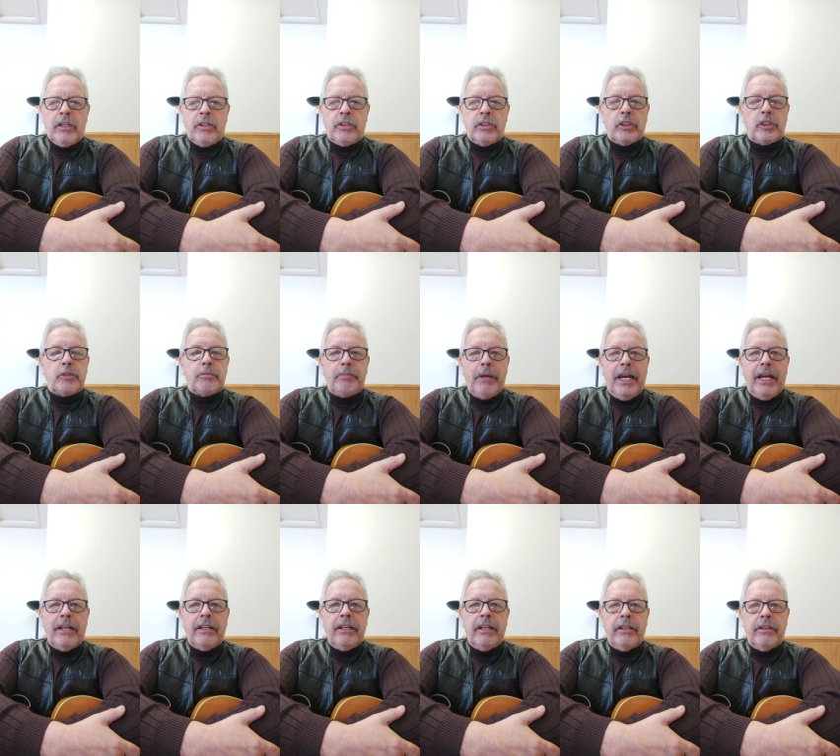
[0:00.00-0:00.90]
to
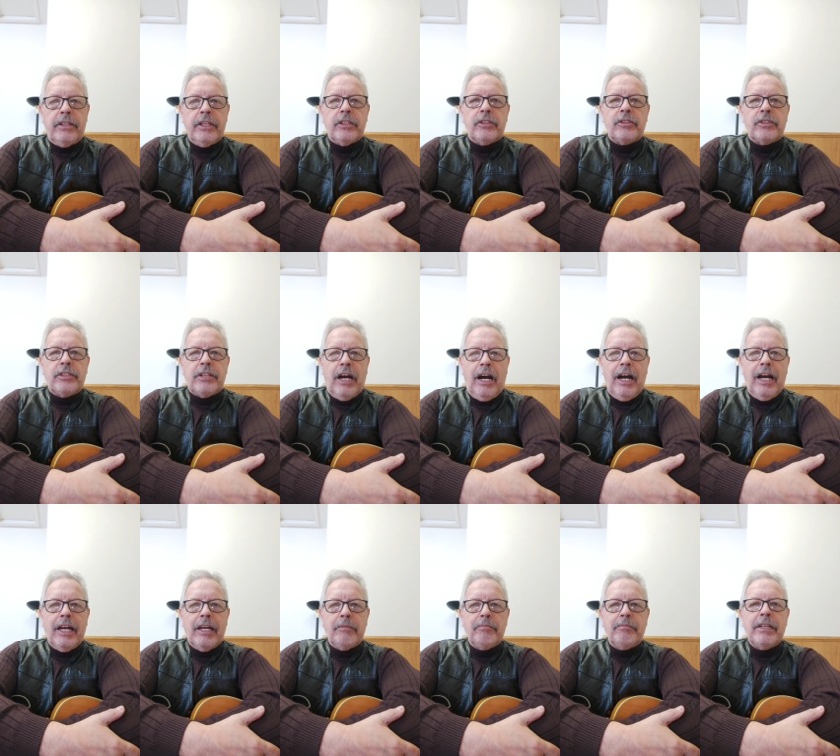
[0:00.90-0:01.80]
spend this
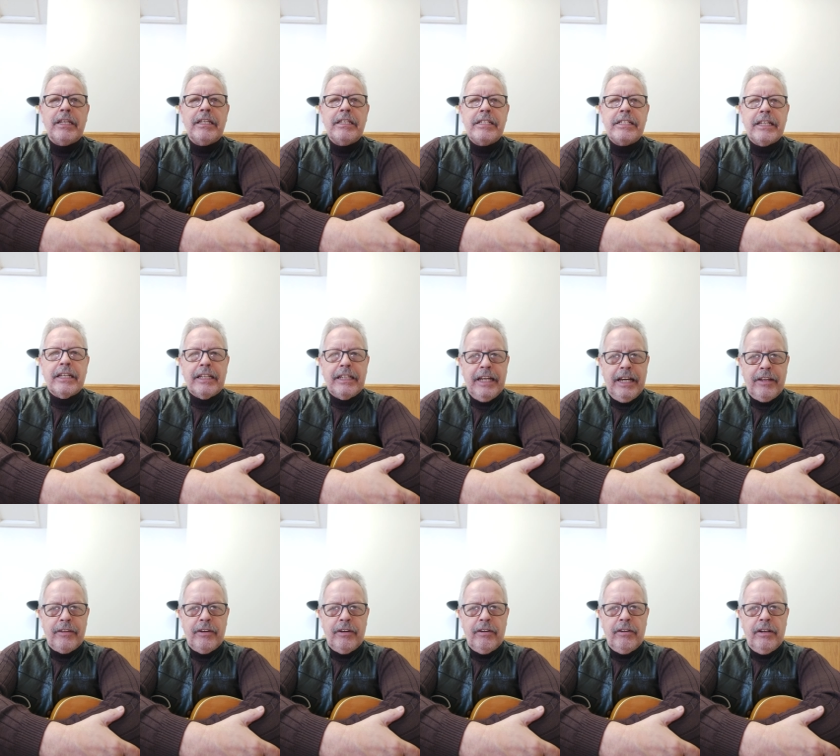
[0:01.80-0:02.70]
time
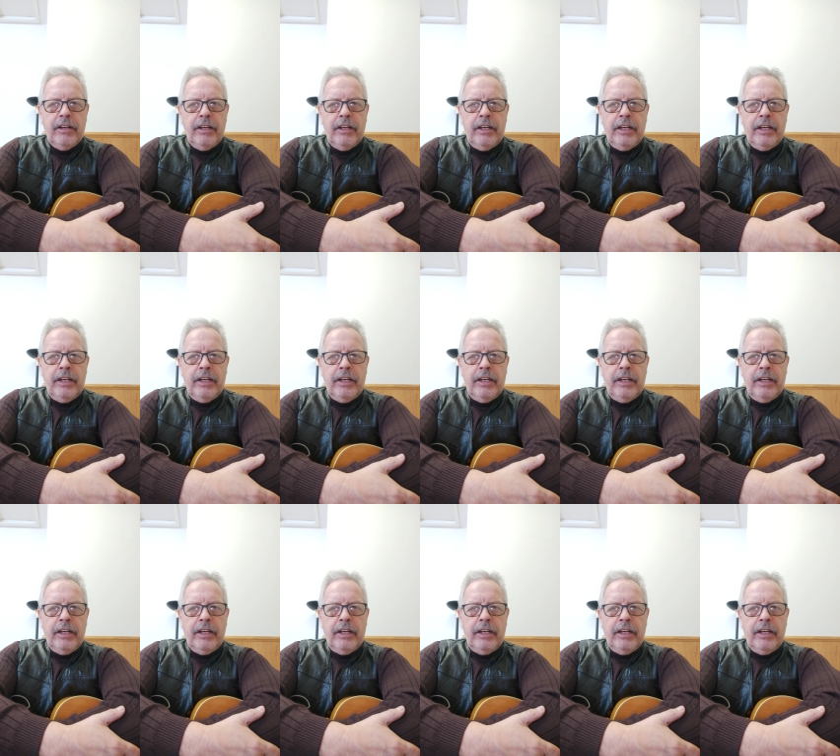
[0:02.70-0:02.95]
together.